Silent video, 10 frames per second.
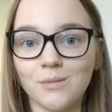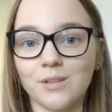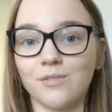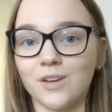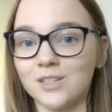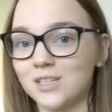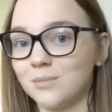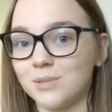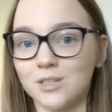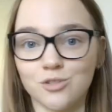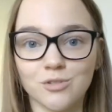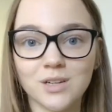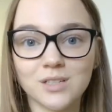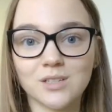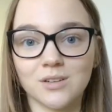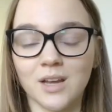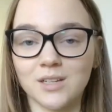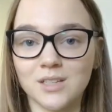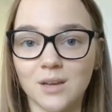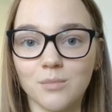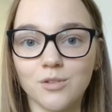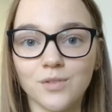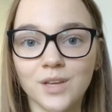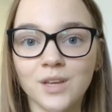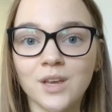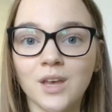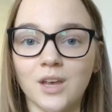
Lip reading: with fun tips and tricks on how to get moving